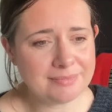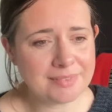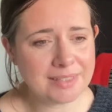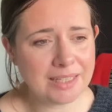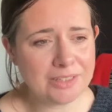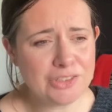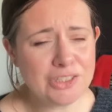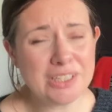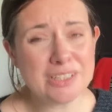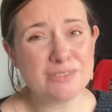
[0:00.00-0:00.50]

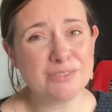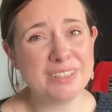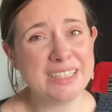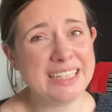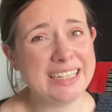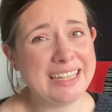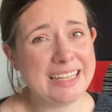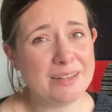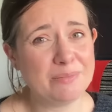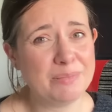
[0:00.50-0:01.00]
She doesn't
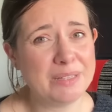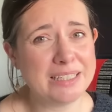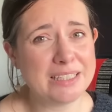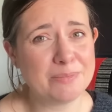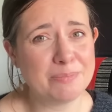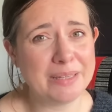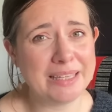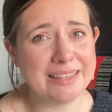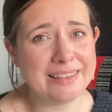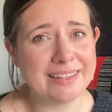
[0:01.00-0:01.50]
really need me to
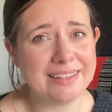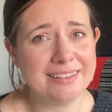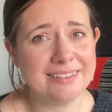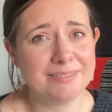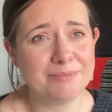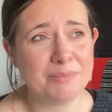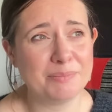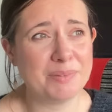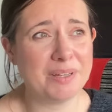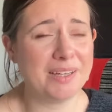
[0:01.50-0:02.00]
be there,
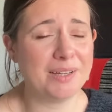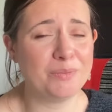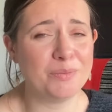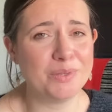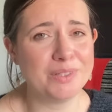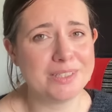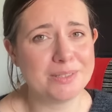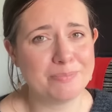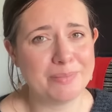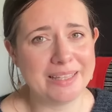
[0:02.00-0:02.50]
but I
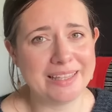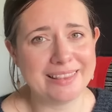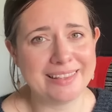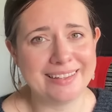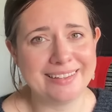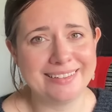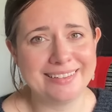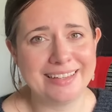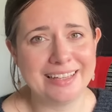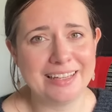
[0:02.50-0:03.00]
want to be
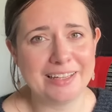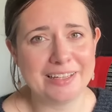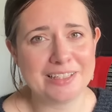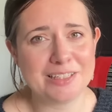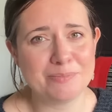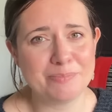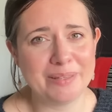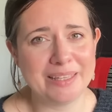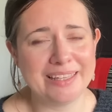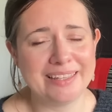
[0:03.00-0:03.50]
there. I like
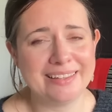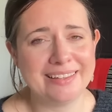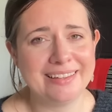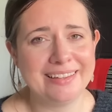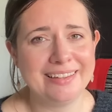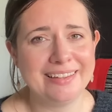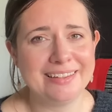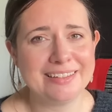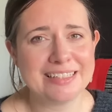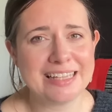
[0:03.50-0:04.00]
to
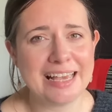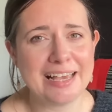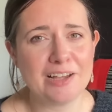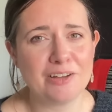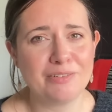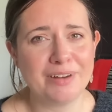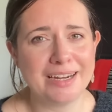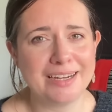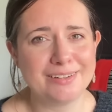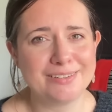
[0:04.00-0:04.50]
hang
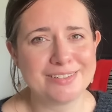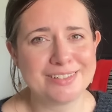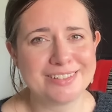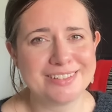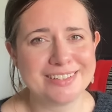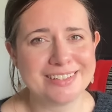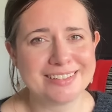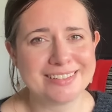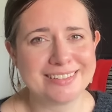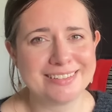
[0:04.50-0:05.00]
around
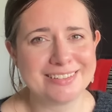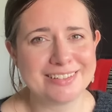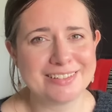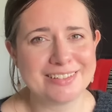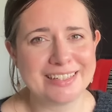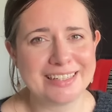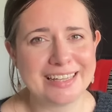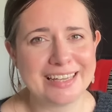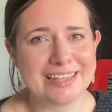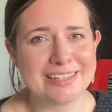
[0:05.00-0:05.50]
just
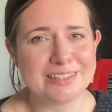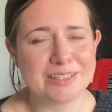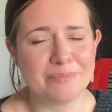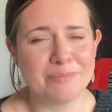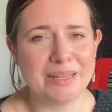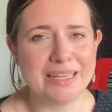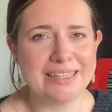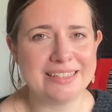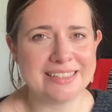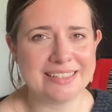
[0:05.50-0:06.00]
in case I'm
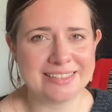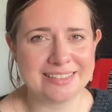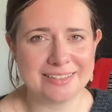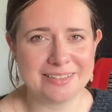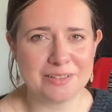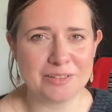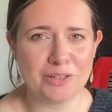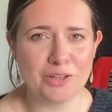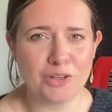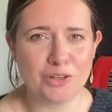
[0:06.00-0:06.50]
needed,
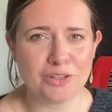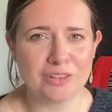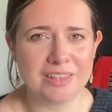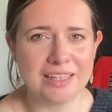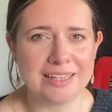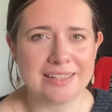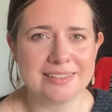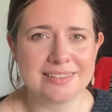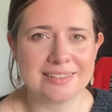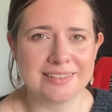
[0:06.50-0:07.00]
to cook
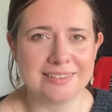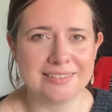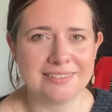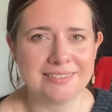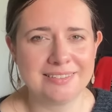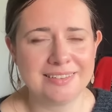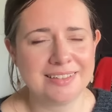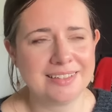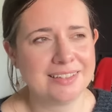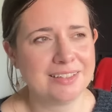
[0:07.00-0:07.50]
things and
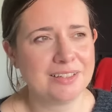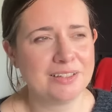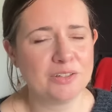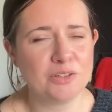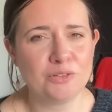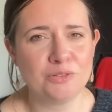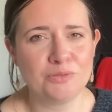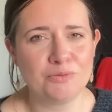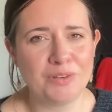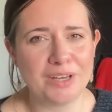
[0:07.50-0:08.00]

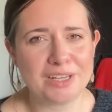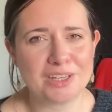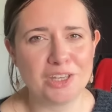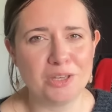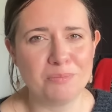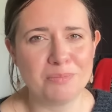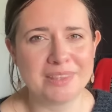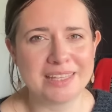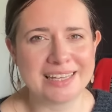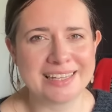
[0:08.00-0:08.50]

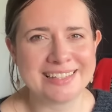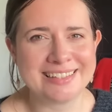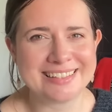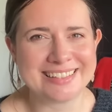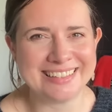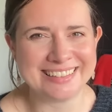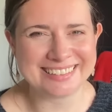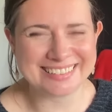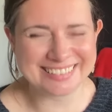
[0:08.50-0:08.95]
vacuum things.